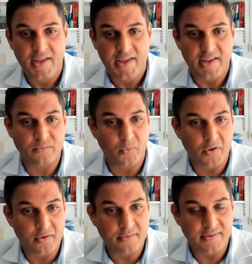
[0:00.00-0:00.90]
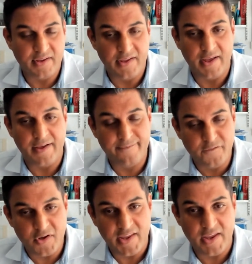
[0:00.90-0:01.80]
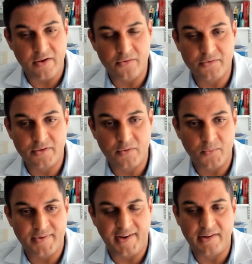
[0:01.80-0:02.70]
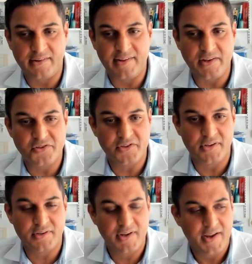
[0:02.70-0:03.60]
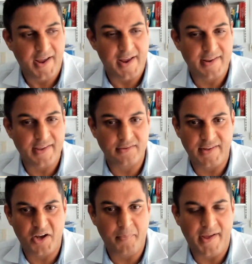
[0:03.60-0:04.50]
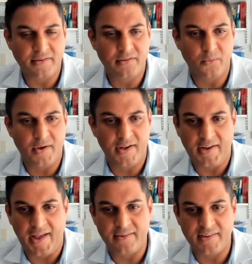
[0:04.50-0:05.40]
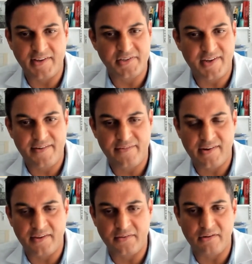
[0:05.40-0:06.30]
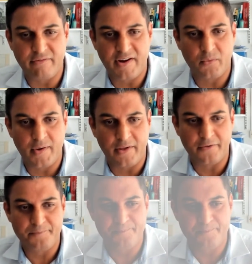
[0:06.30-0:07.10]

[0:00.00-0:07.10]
His wounds fully healed with second intention, and he is now back to work as a chef, and he's doing very well.